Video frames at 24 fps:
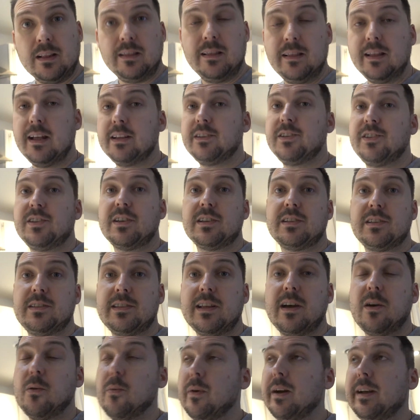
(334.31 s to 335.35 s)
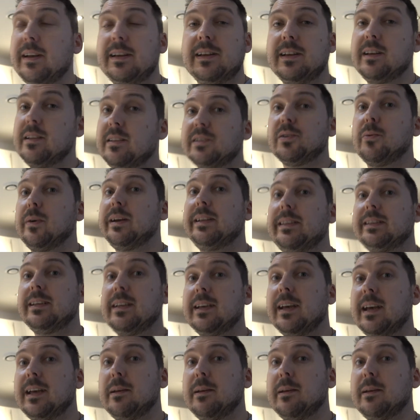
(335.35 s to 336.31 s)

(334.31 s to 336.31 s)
Let's just now wait. It's a waiting